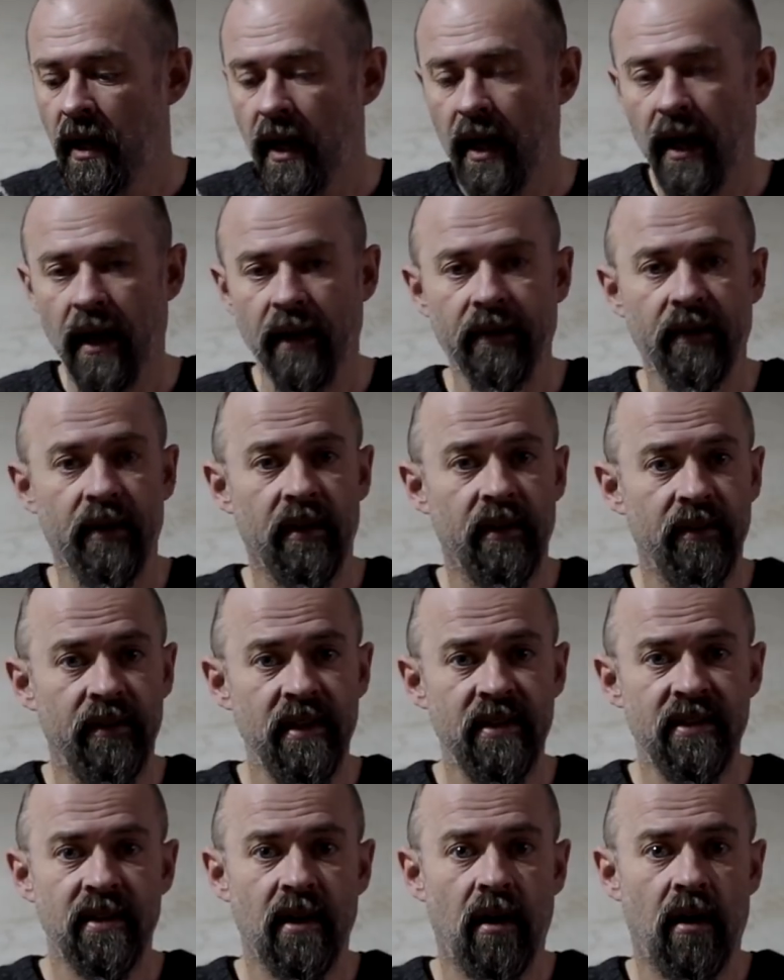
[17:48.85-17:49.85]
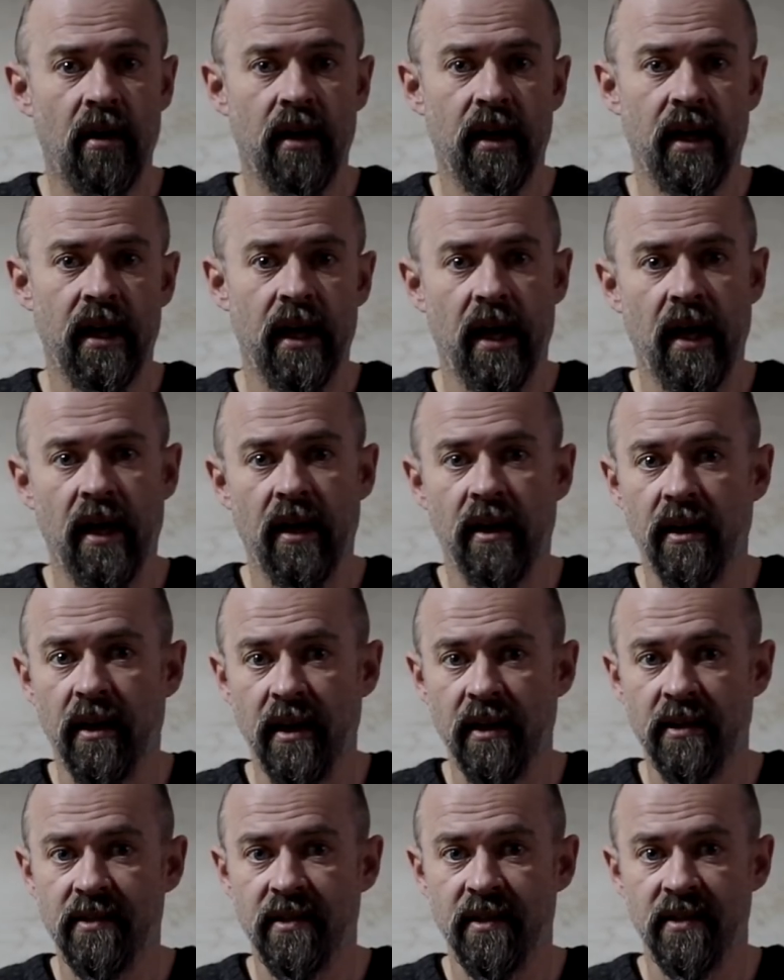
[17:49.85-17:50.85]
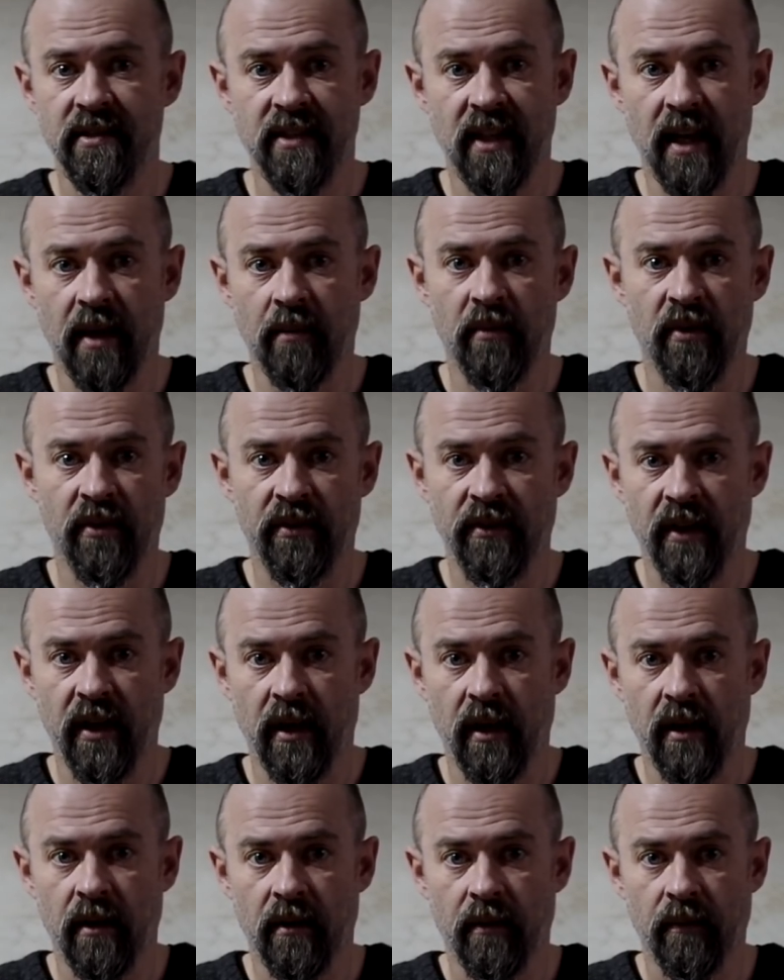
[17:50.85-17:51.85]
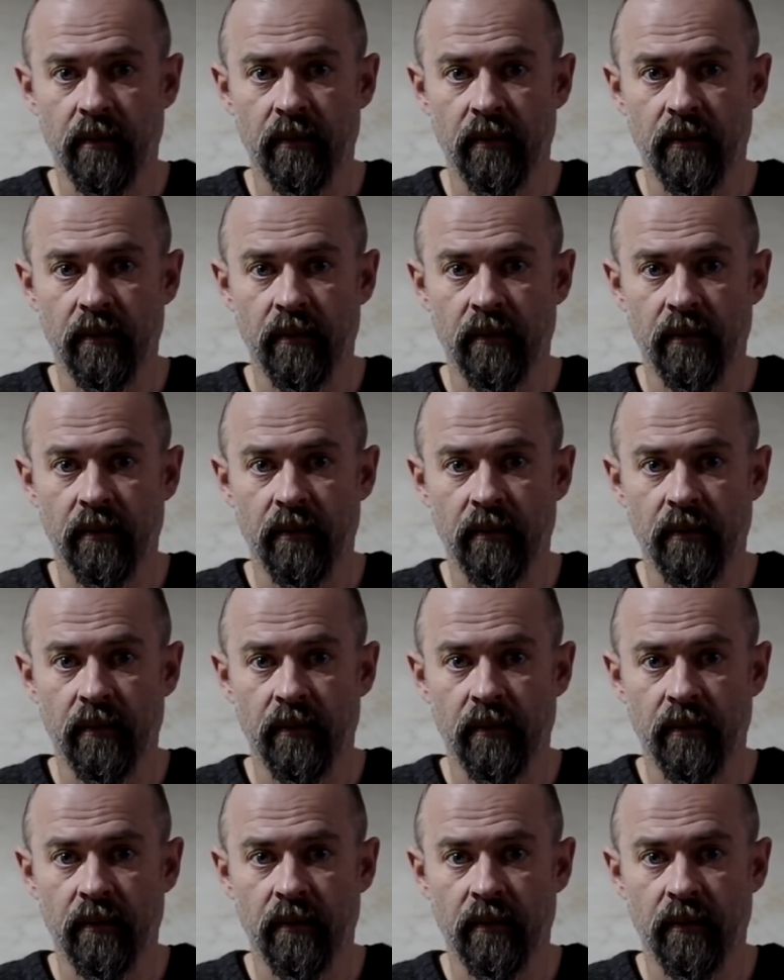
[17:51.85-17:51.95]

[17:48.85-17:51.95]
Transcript: And this RDA is the same thing.